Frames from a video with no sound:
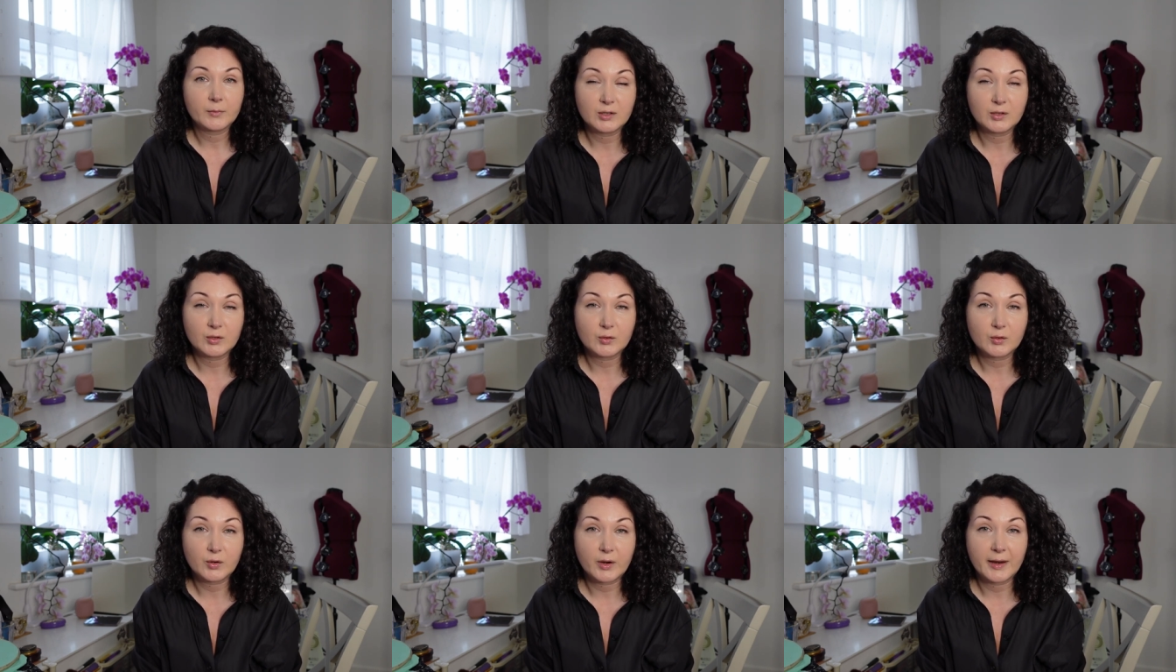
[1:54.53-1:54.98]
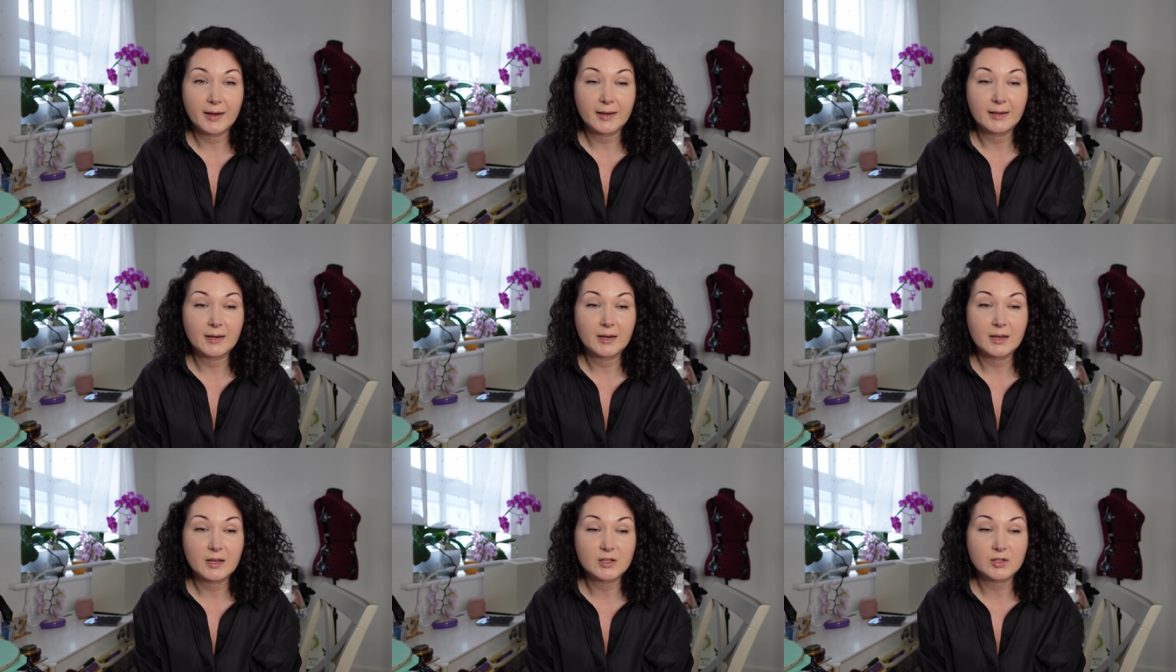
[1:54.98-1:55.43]

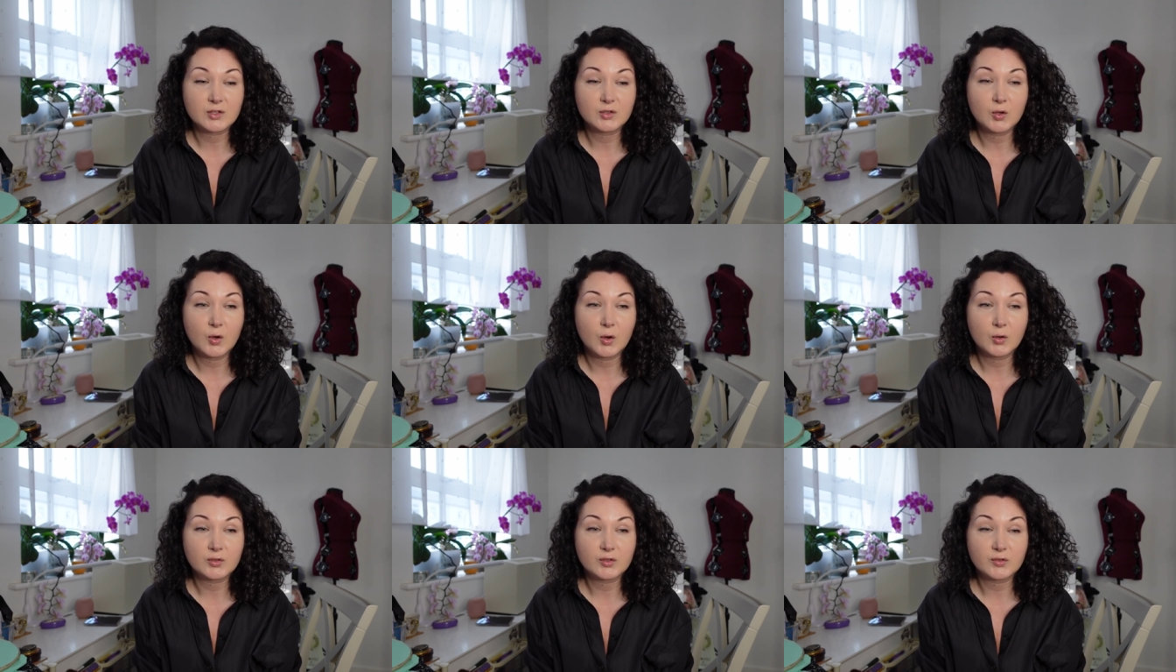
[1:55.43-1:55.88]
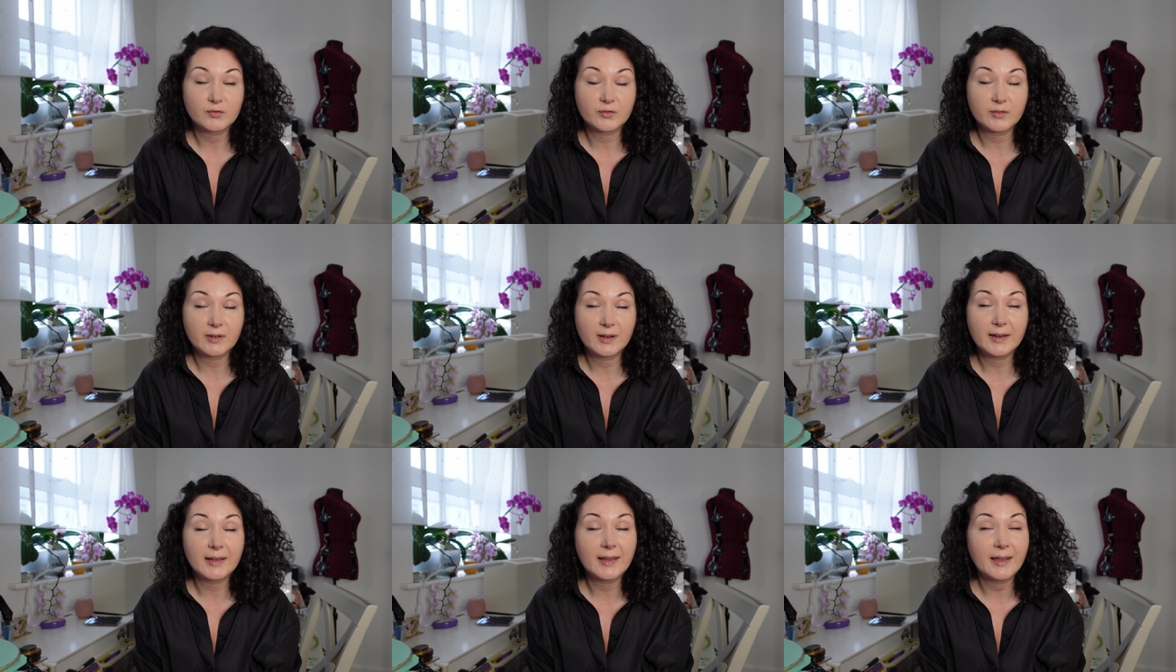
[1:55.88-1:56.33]
Ukraine is not
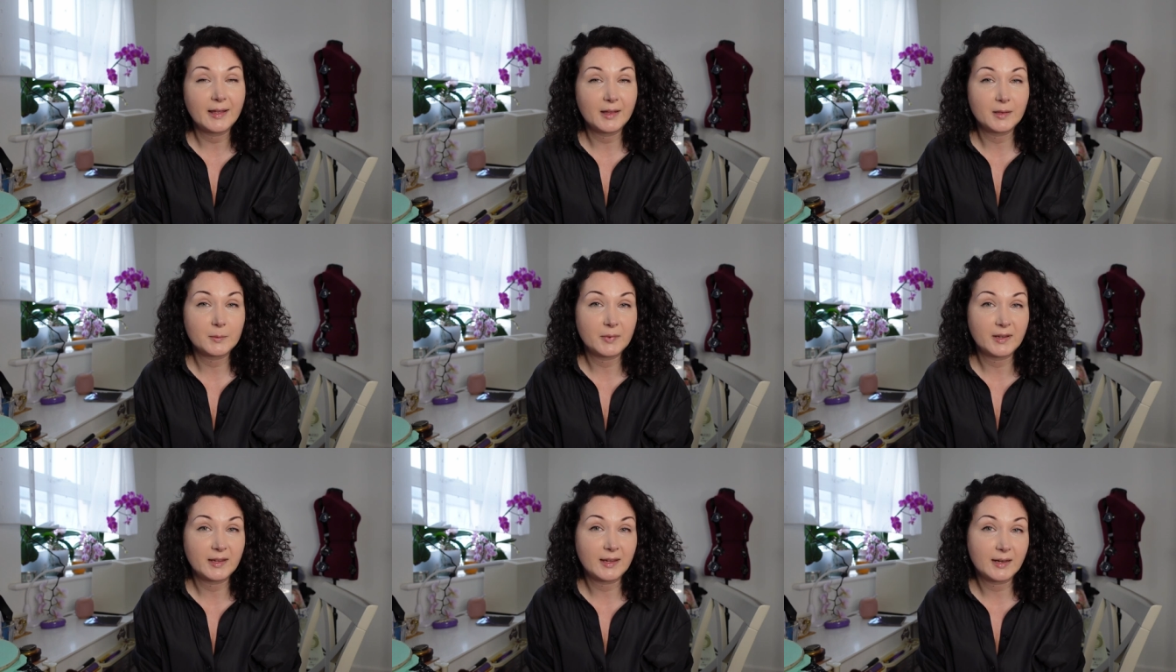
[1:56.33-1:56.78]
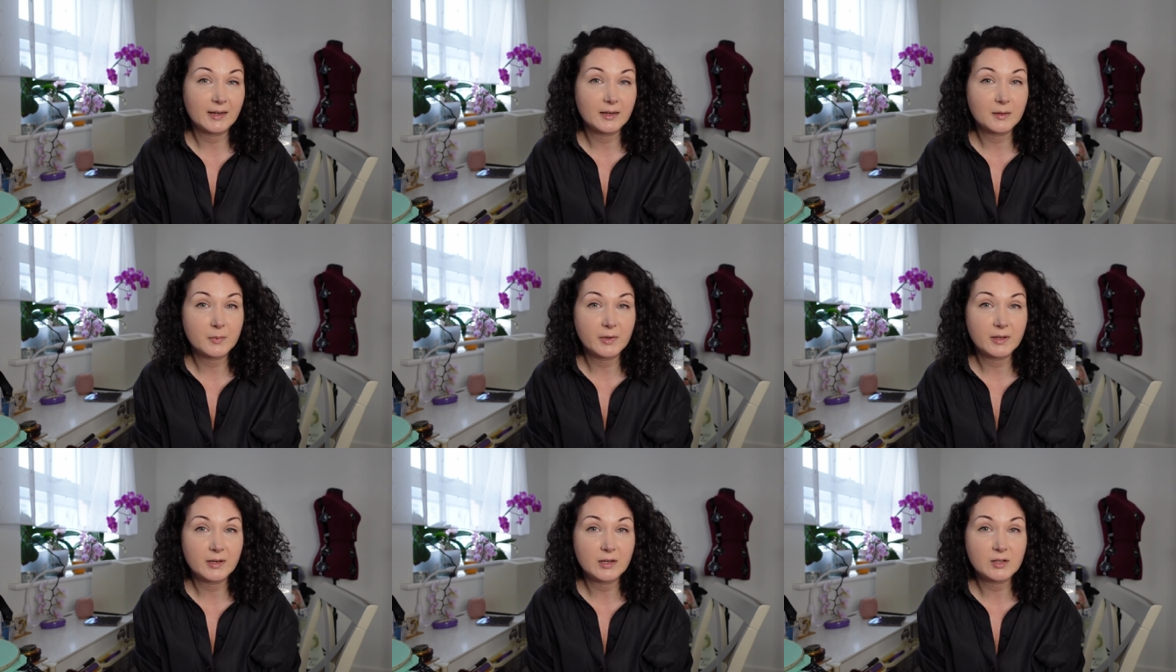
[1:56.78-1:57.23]
really helping
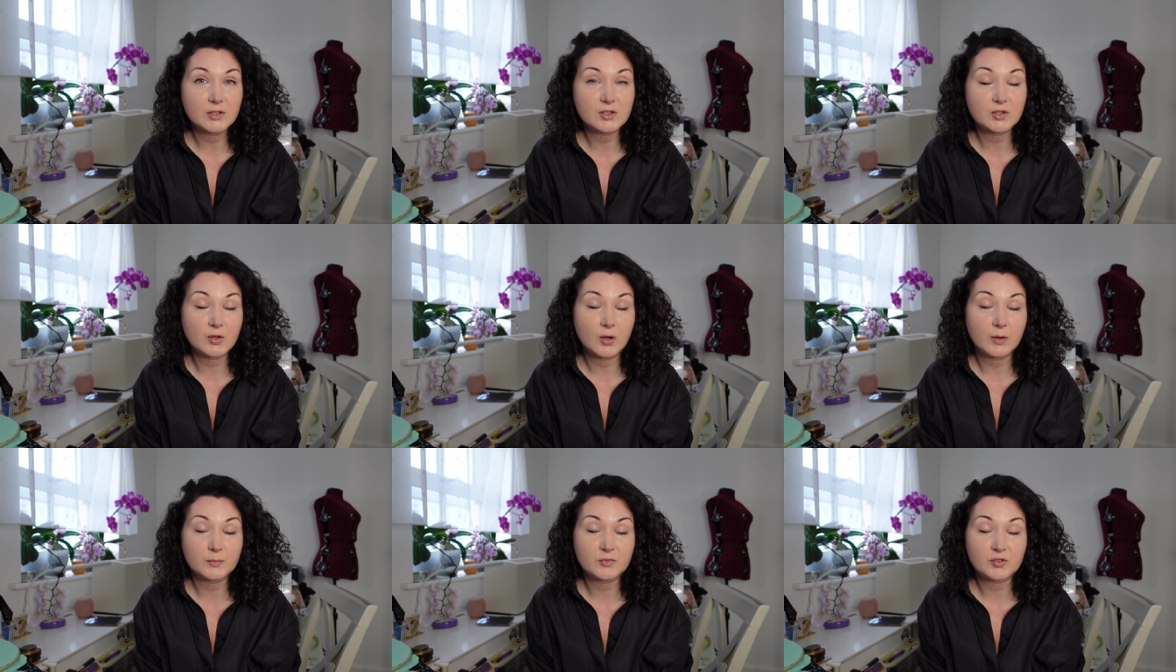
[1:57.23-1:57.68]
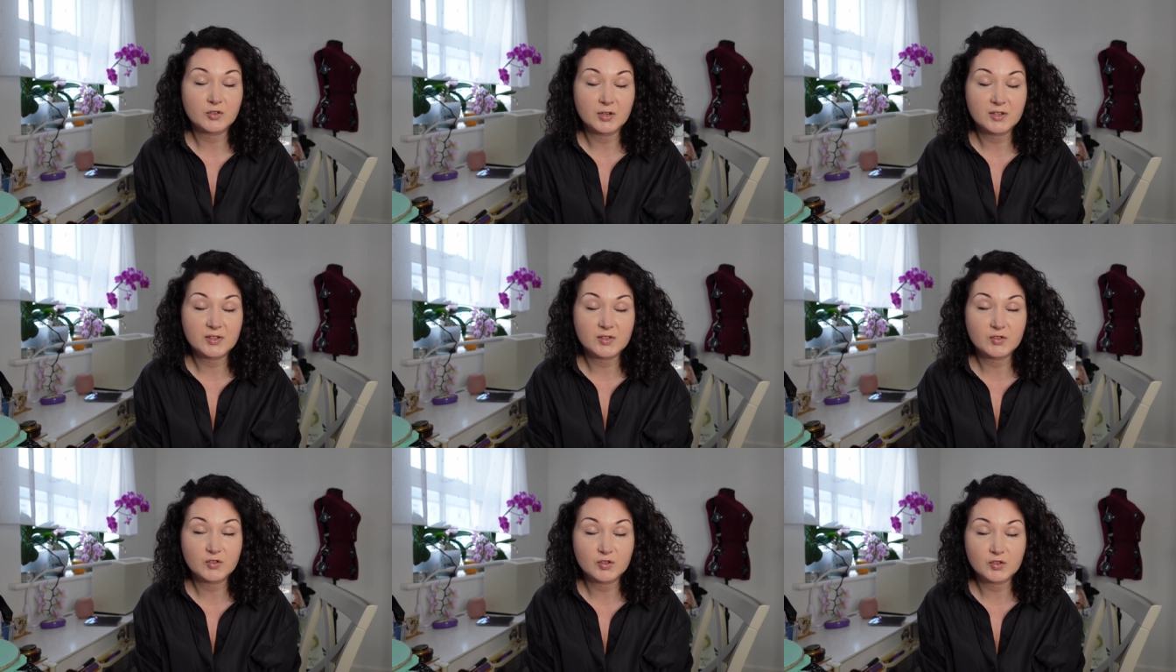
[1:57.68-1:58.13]
anybody so I'm
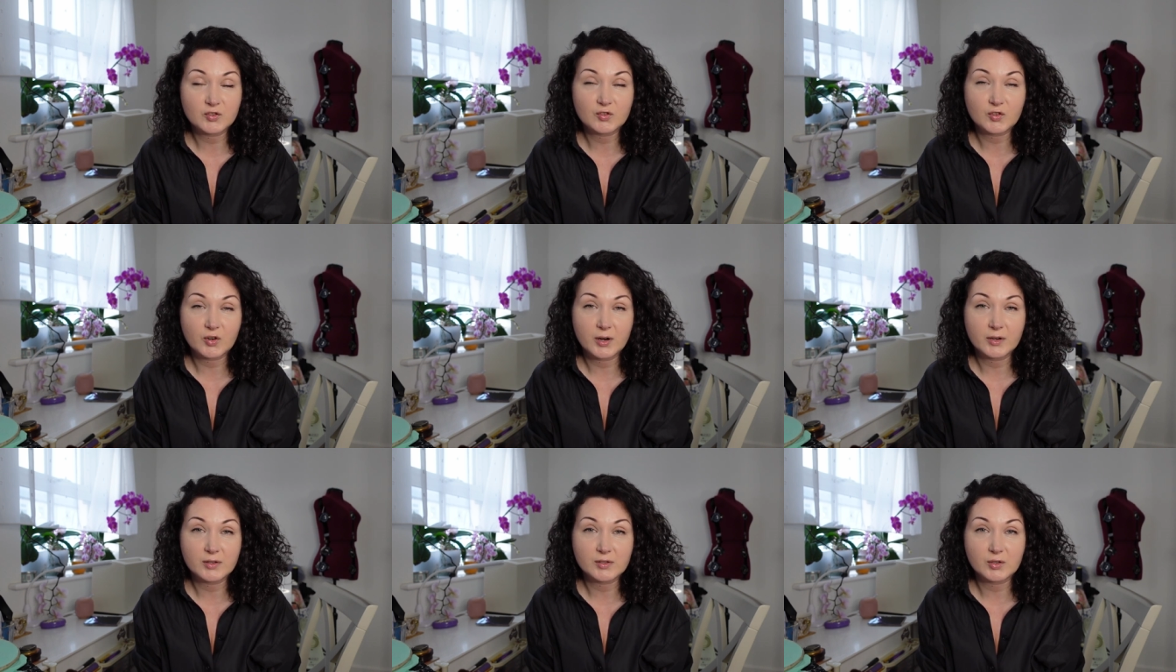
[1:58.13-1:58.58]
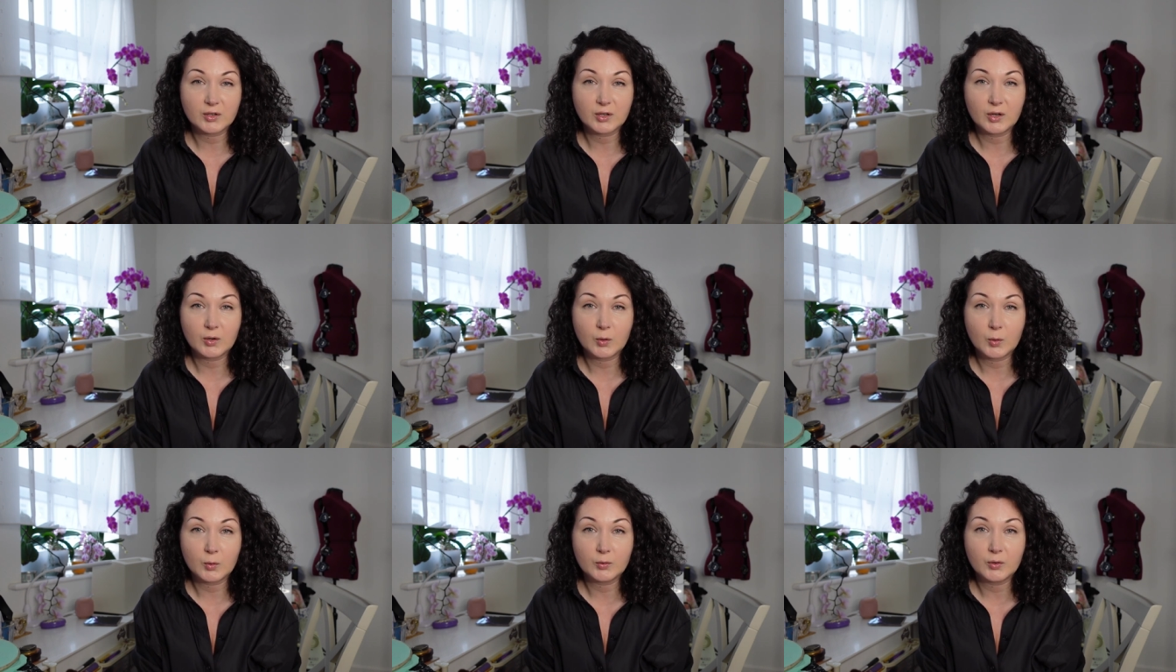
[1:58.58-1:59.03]
just, just trying to
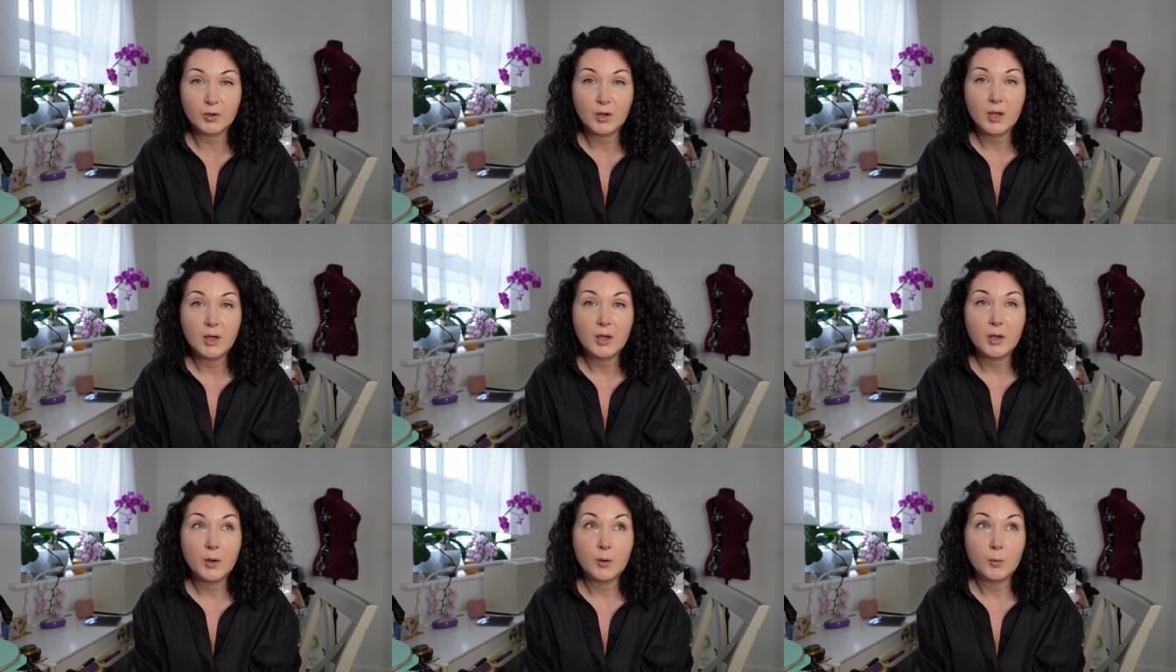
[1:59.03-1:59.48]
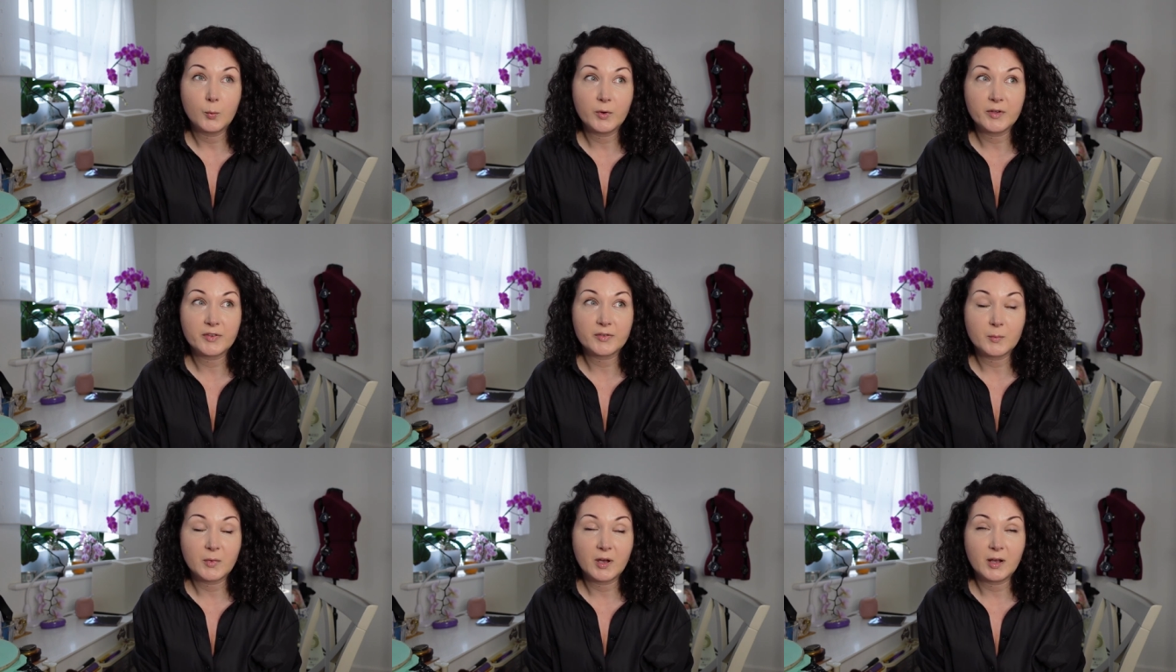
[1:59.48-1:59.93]
get on
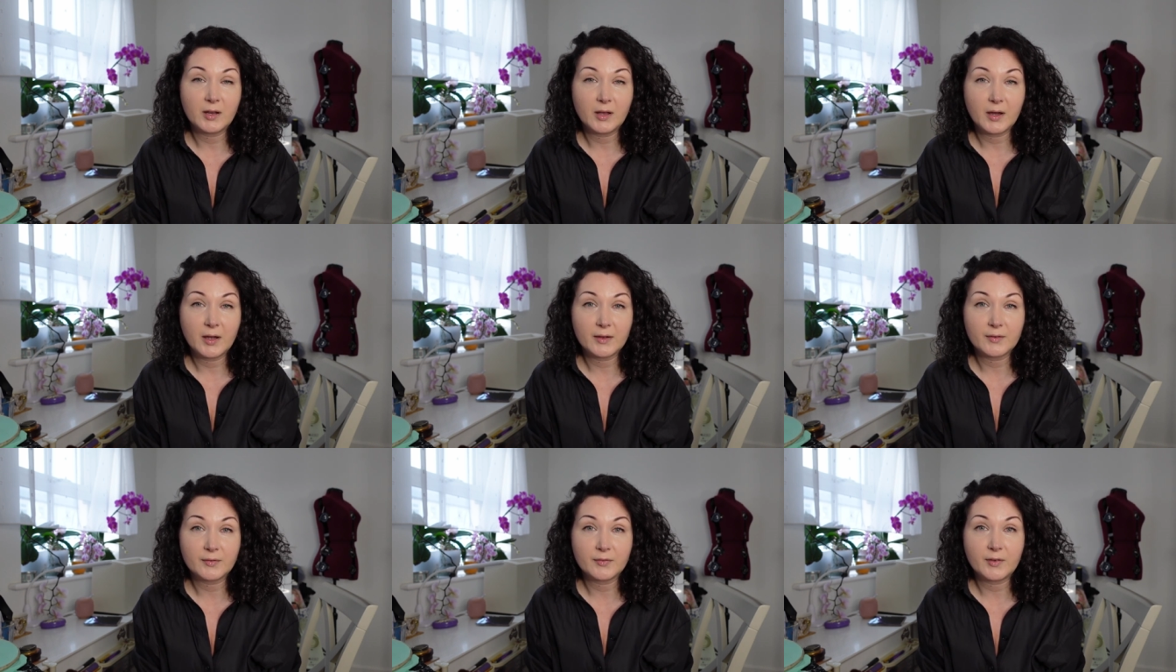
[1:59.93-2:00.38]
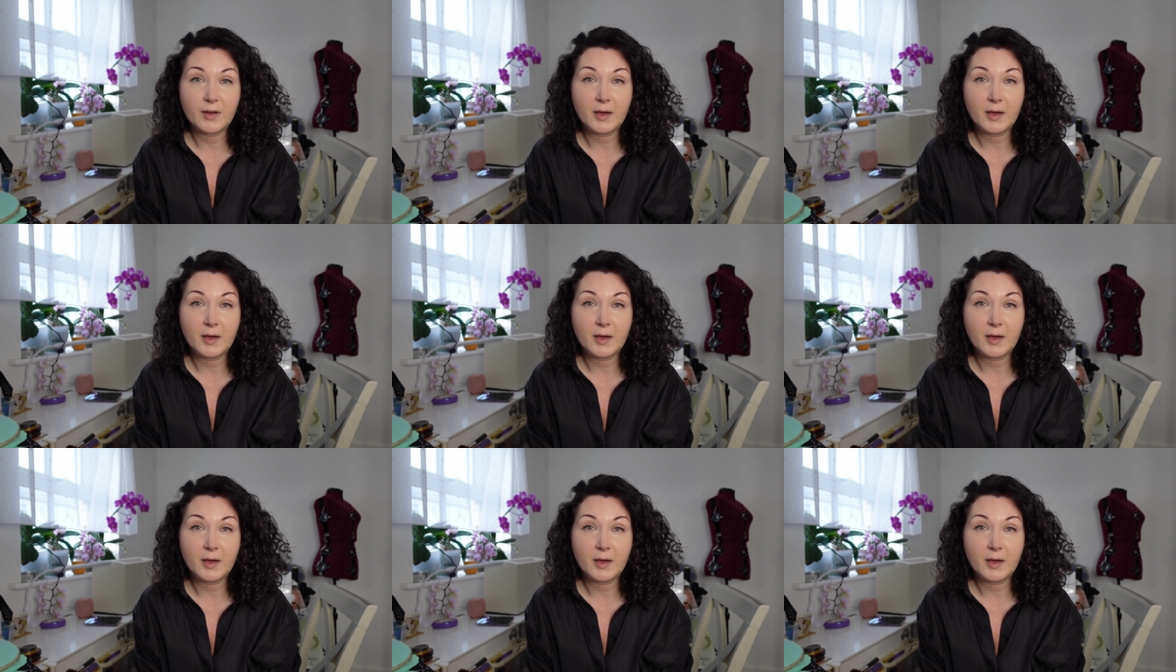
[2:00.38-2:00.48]
with my life